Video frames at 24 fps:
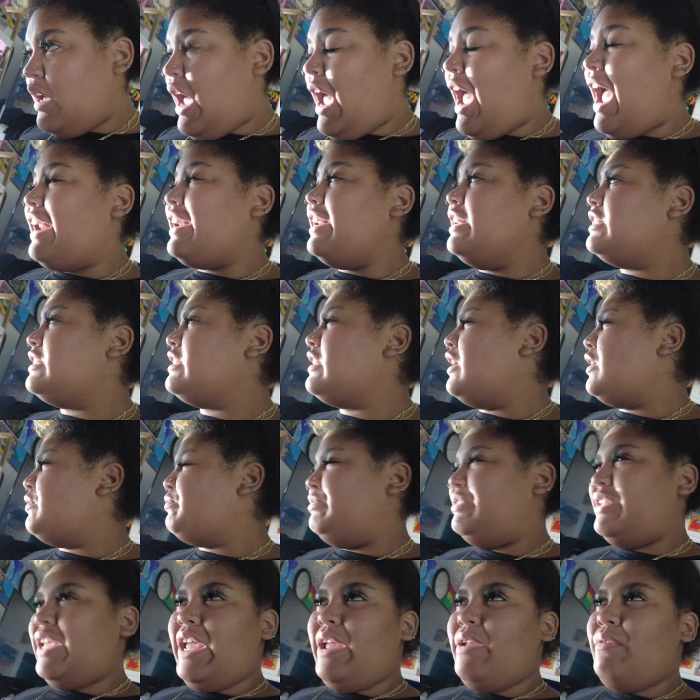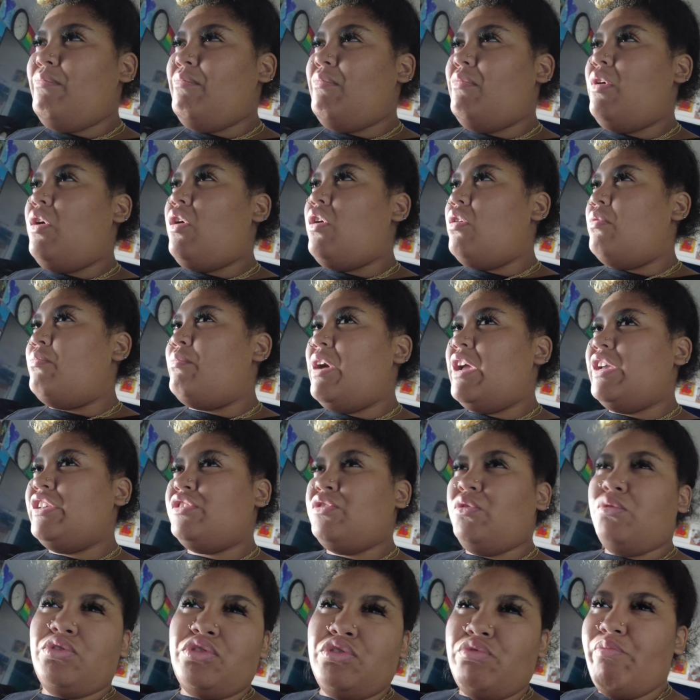I need to update all my
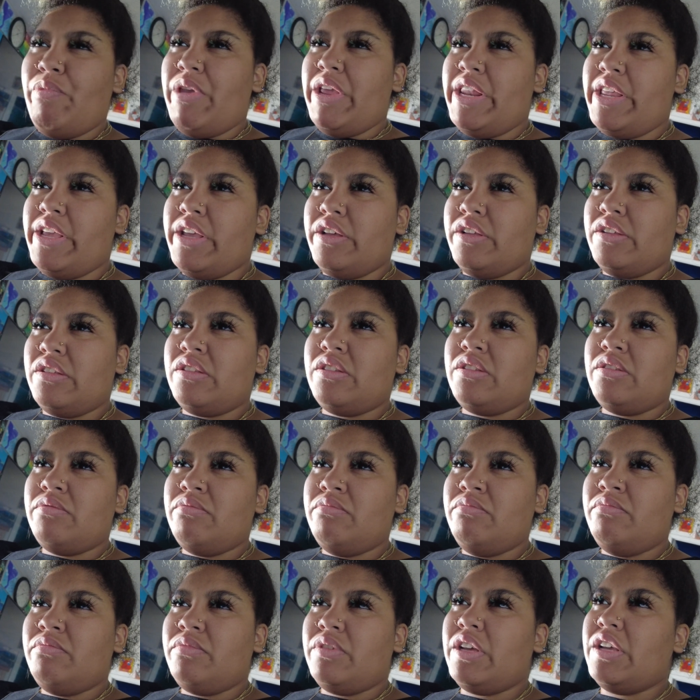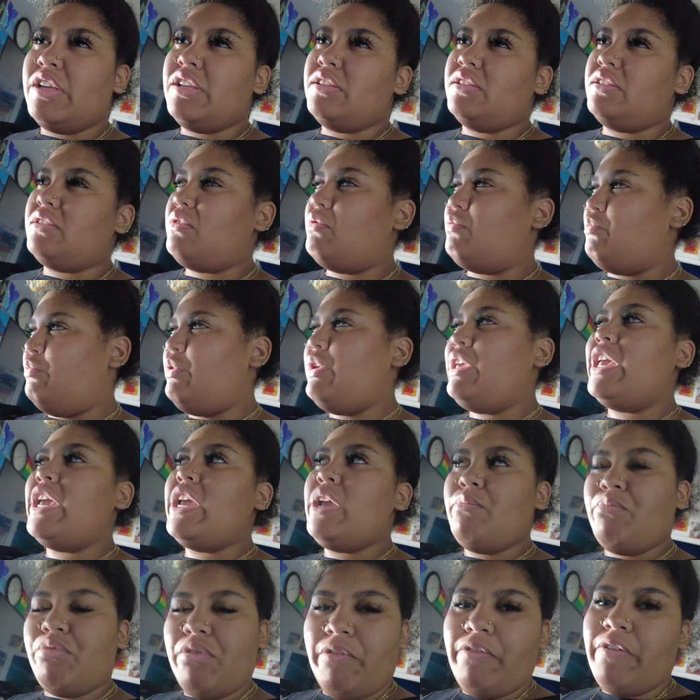social medias because we
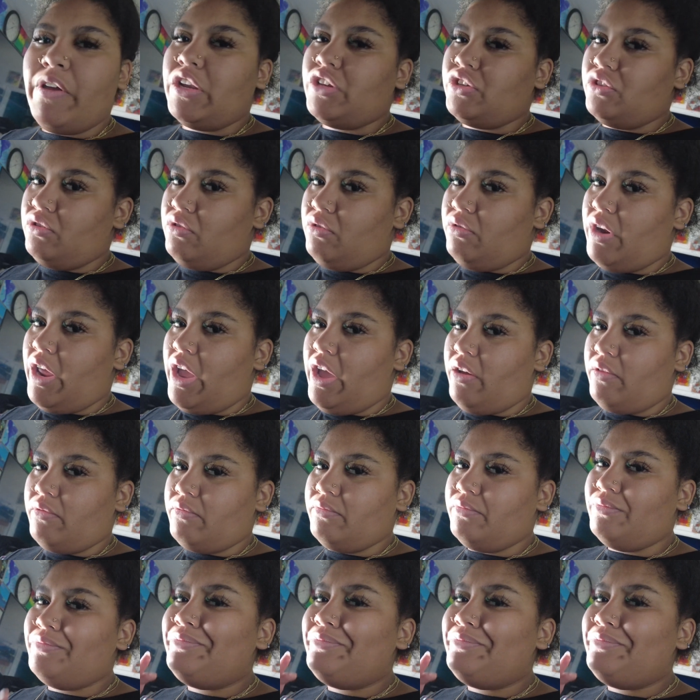getting professional now.